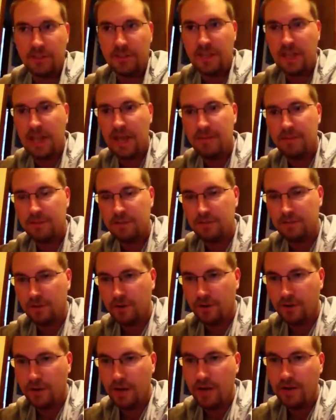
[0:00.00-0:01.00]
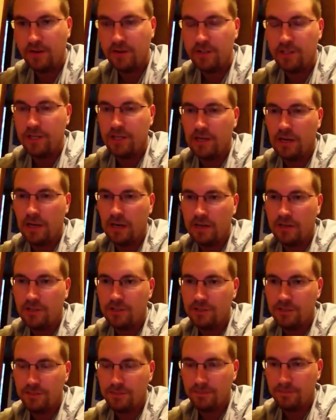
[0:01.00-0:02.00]
in the atmosphere, nitrogen and
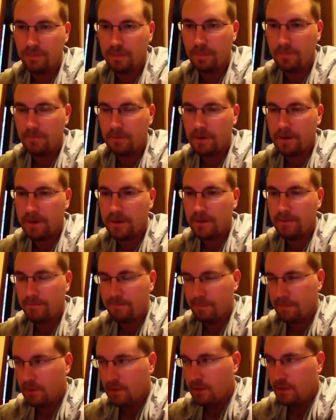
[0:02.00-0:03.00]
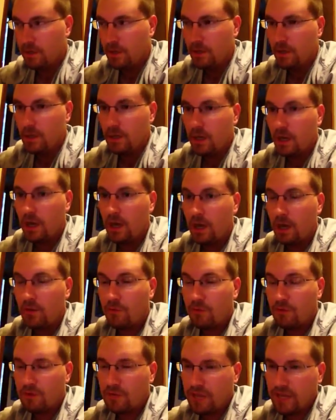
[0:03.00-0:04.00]
oxygen. Okay, uh,
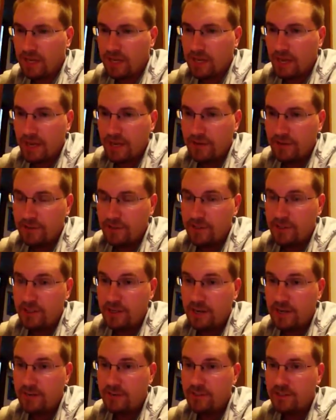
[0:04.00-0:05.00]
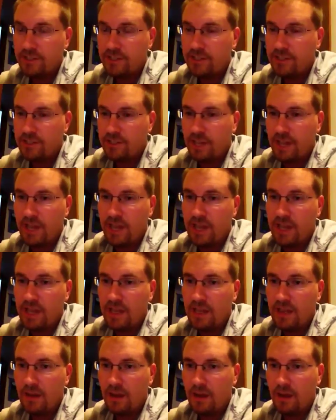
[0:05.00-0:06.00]
if we look at nitrogen, nitrogen is
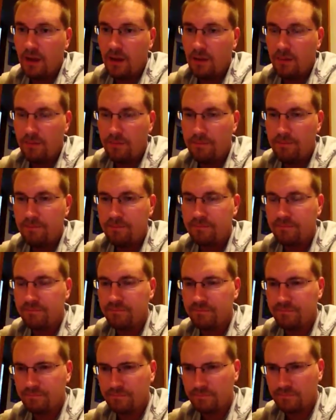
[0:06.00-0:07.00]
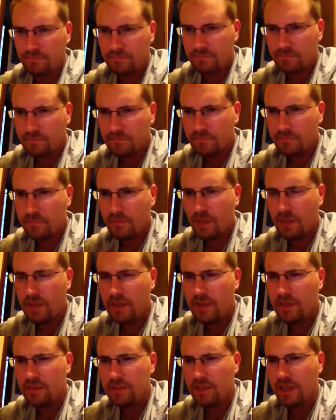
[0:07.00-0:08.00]
a um,
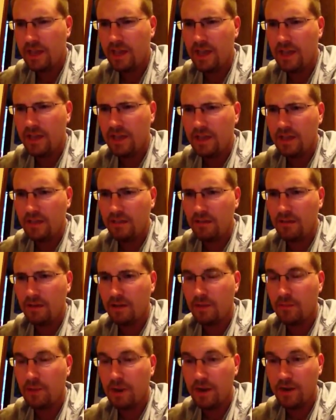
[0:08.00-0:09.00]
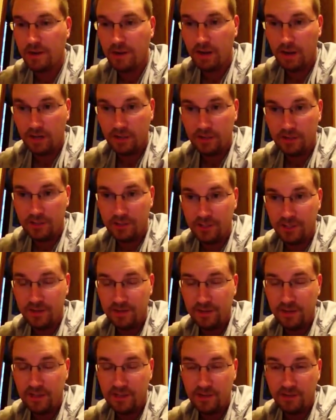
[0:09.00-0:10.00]
is a compared to
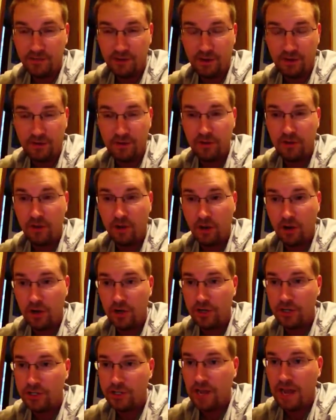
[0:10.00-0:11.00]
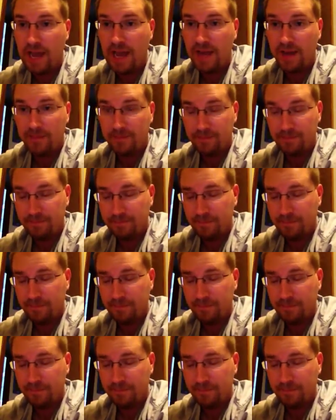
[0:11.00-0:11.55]
oxygen is a rather large atom.